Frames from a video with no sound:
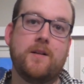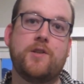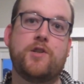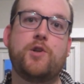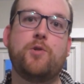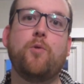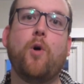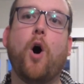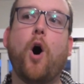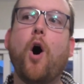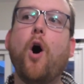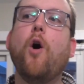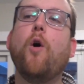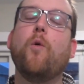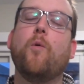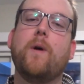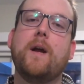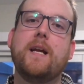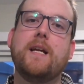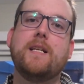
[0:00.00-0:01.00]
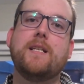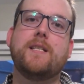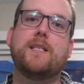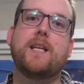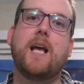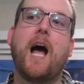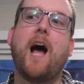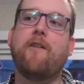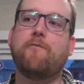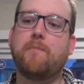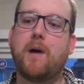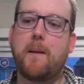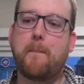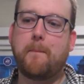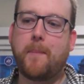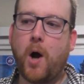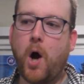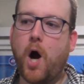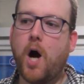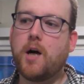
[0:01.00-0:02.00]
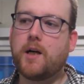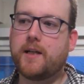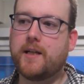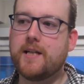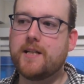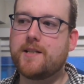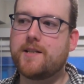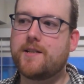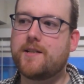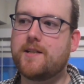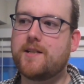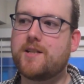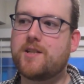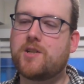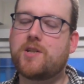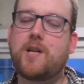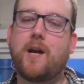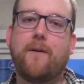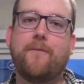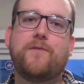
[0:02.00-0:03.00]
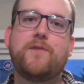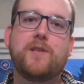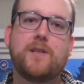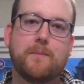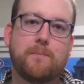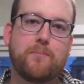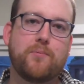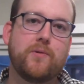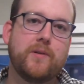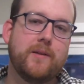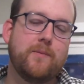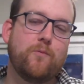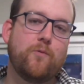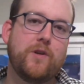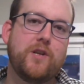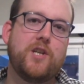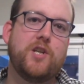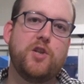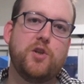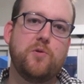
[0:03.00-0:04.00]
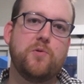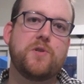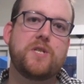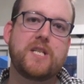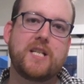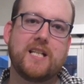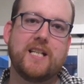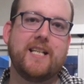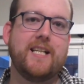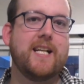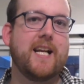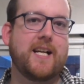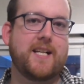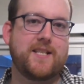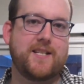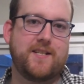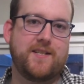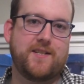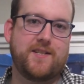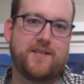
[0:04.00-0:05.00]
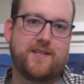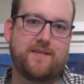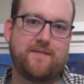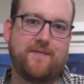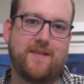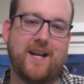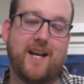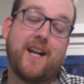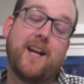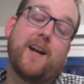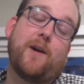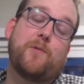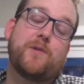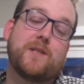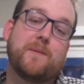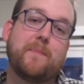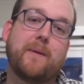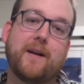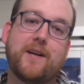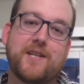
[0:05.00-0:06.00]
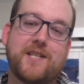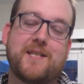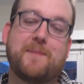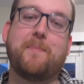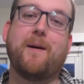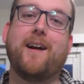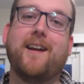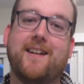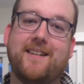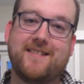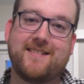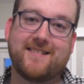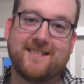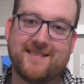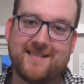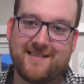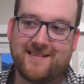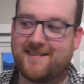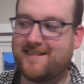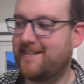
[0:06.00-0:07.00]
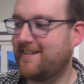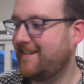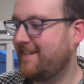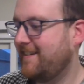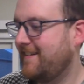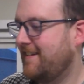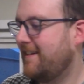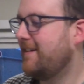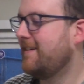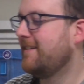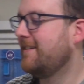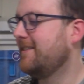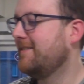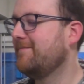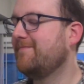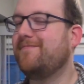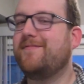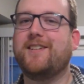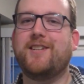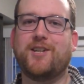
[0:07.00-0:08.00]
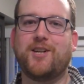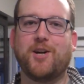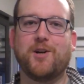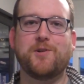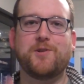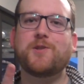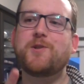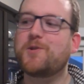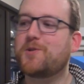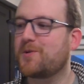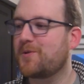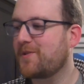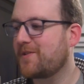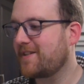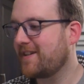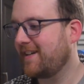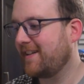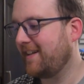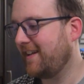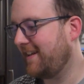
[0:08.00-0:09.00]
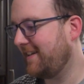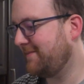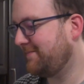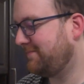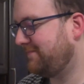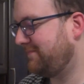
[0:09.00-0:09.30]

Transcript: to always have my pockets stuffed to the brim with used Kleenexes. And I was embarrassed by it. There you go, 2 truths and a lie.